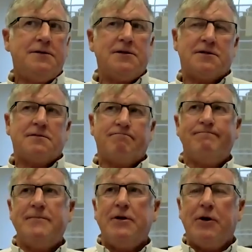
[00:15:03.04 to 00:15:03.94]
just,
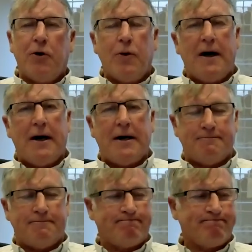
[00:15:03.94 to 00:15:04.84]

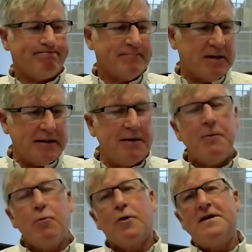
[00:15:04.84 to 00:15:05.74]
a little
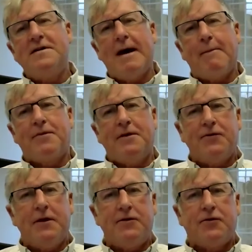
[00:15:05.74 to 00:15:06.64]
bit more in depth
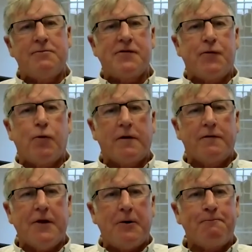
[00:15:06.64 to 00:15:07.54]
in terms of the
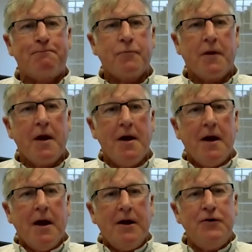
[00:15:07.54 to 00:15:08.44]
workflow.
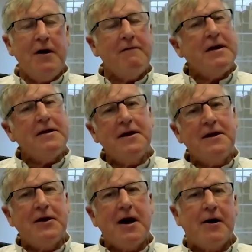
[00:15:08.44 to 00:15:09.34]
Do you have
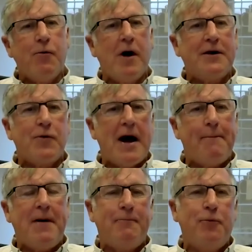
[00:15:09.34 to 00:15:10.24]
anything you kind of want to
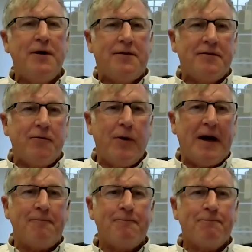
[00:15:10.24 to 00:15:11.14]
wrap up with,
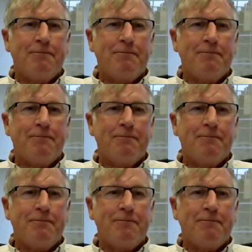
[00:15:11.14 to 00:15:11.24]
Wayne?